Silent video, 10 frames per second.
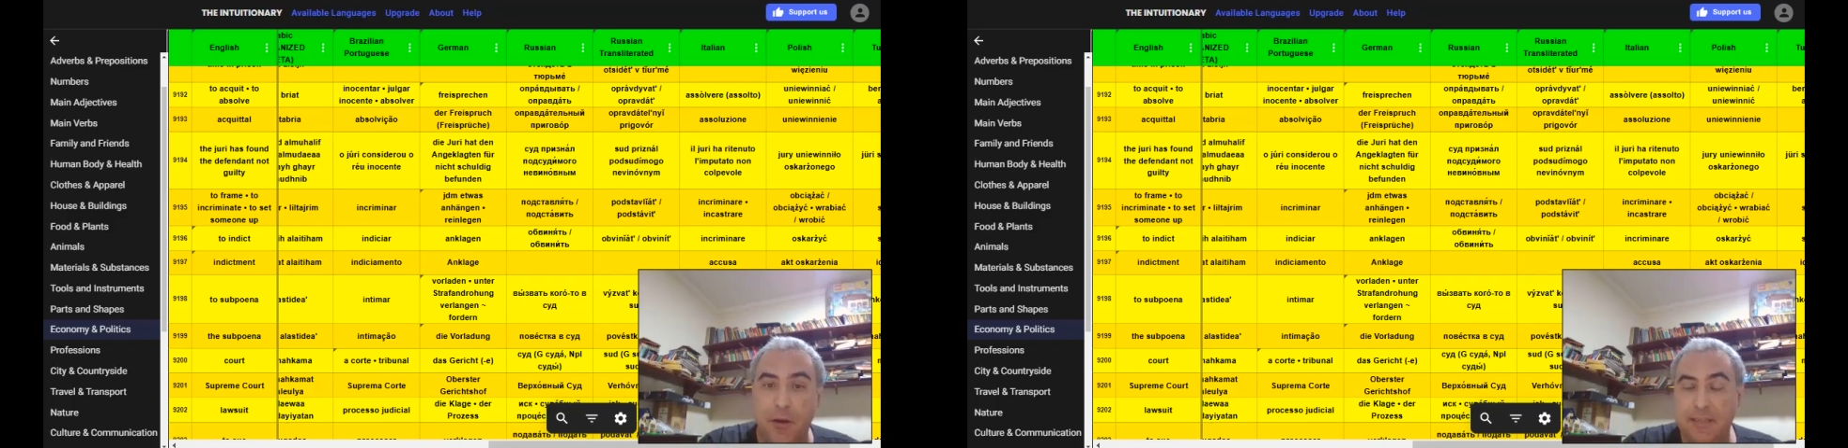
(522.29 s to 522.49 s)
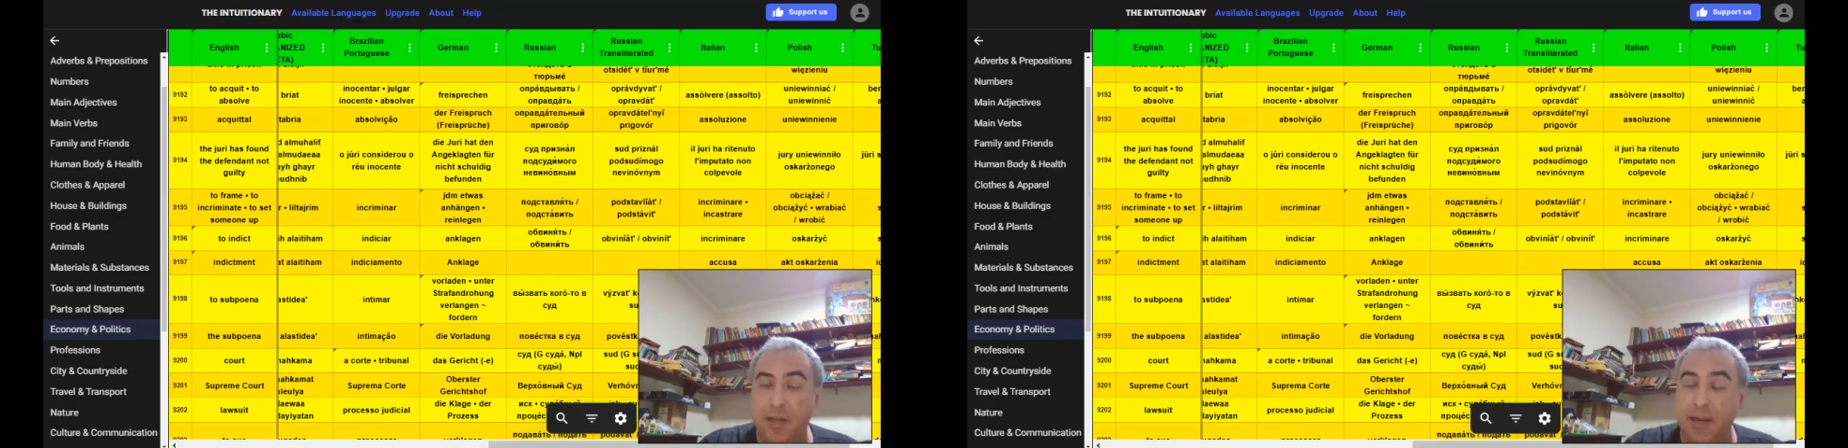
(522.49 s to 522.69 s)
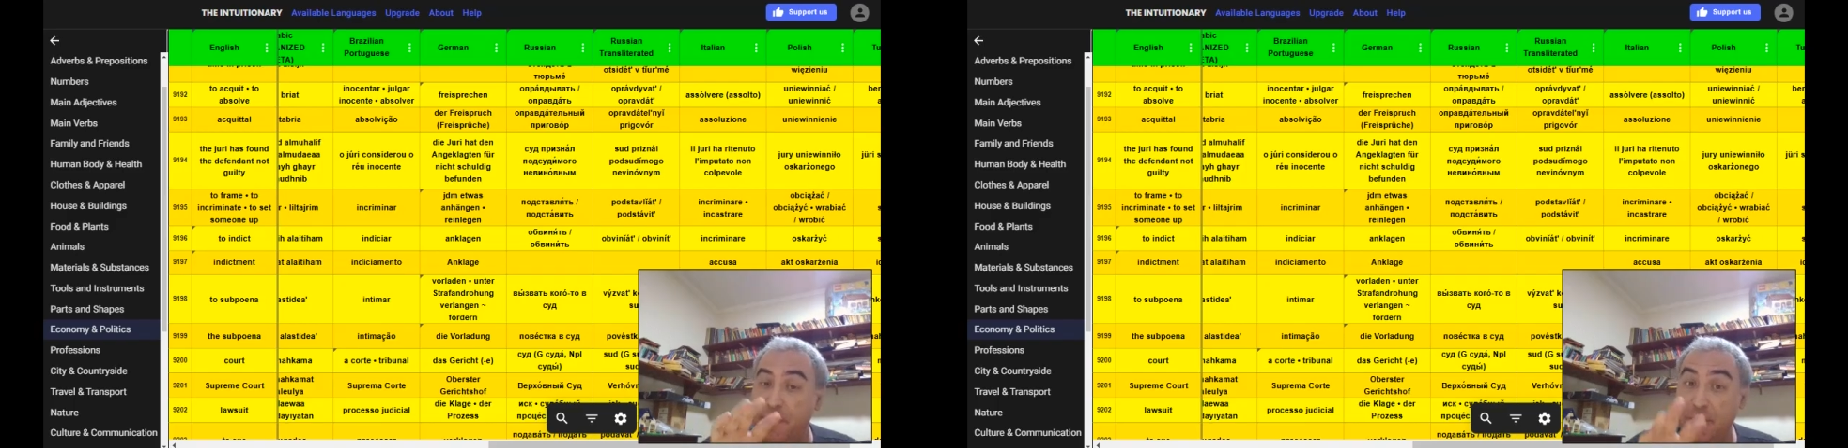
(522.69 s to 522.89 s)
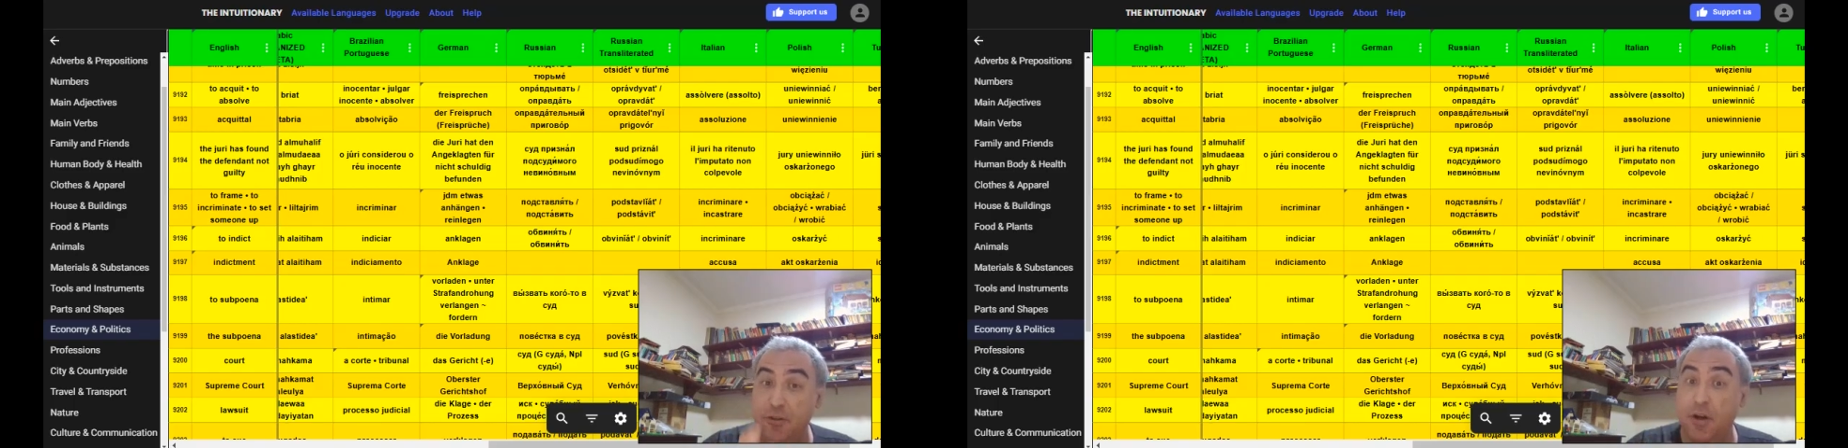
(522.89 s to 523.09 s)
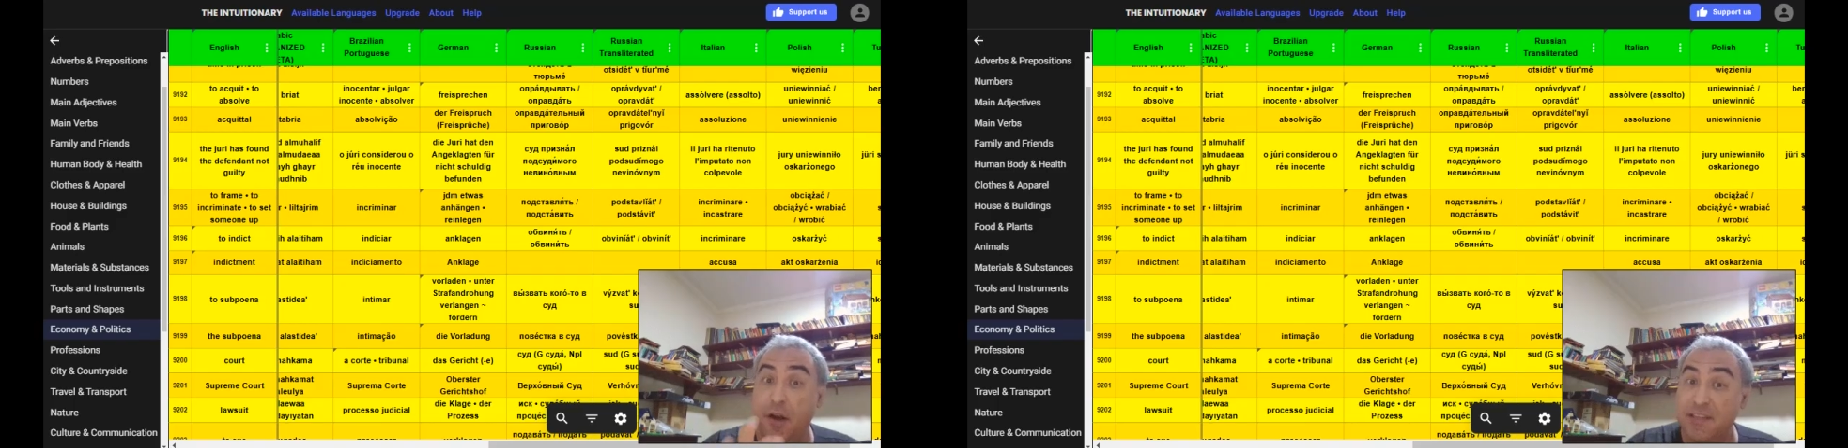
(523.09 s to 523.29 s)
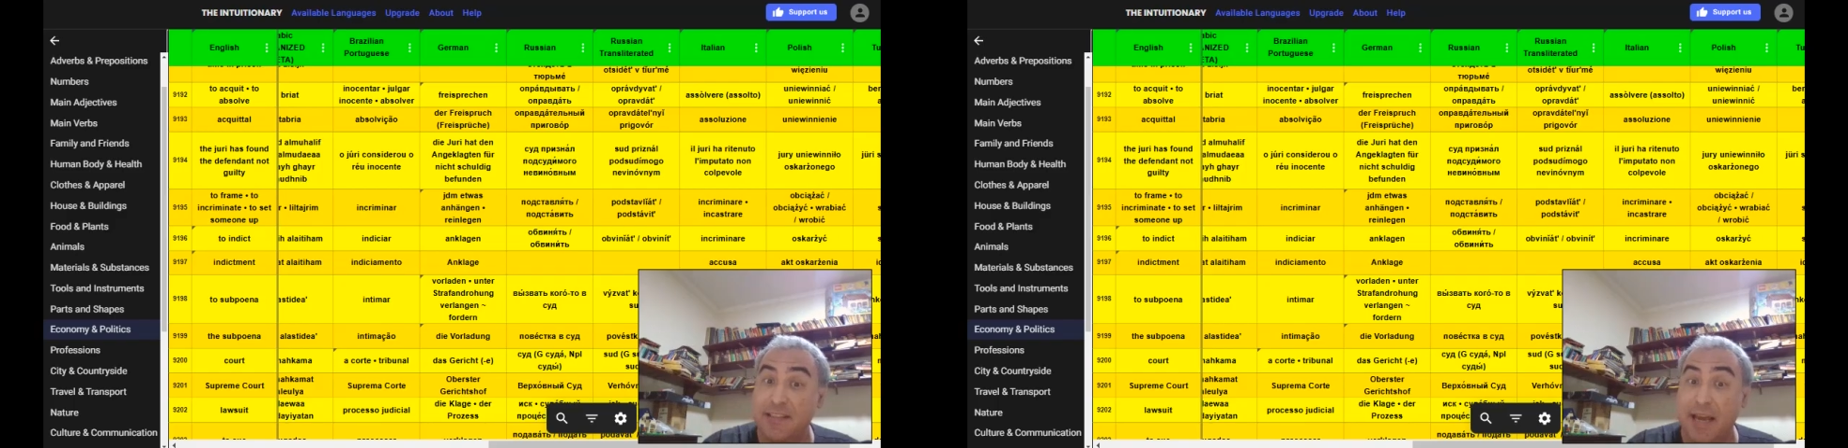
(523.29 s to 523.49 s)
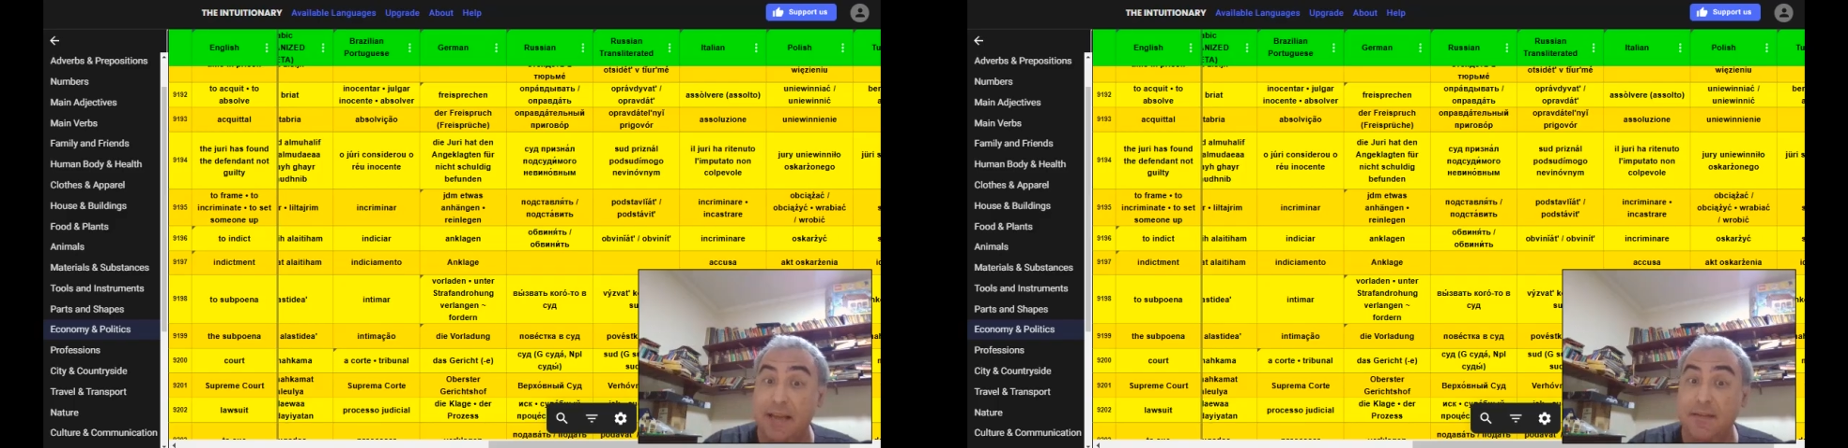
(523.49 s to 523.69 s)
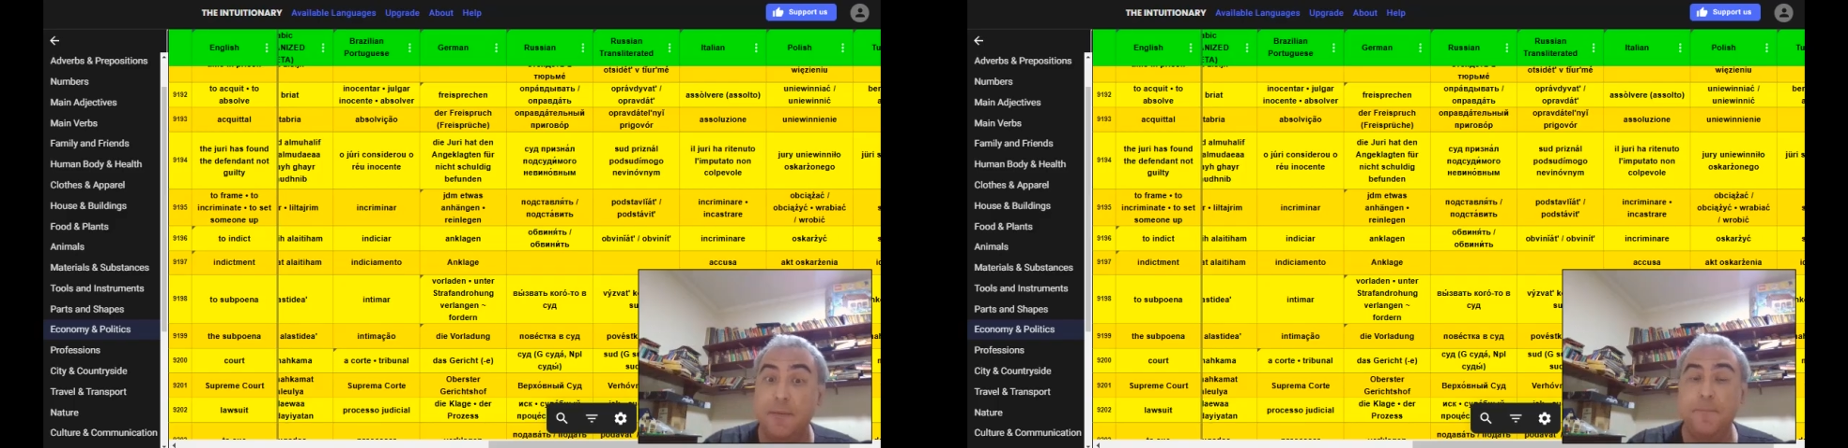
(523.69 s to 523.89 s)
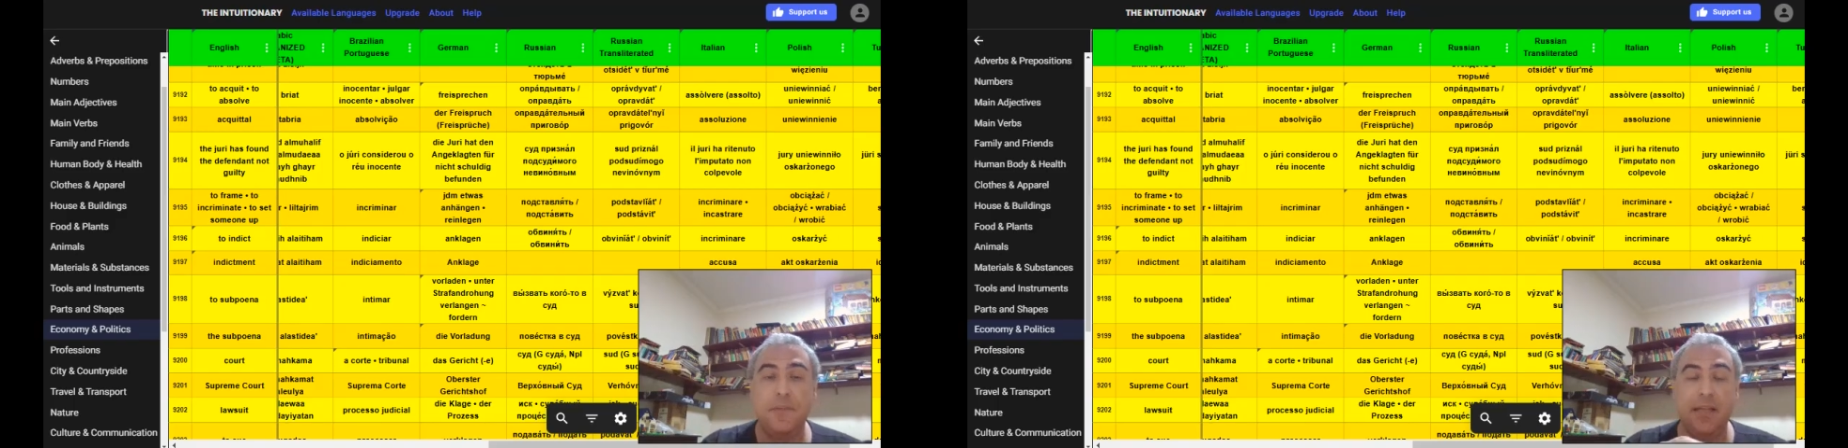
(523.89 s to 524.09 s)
That's not a feature of the site.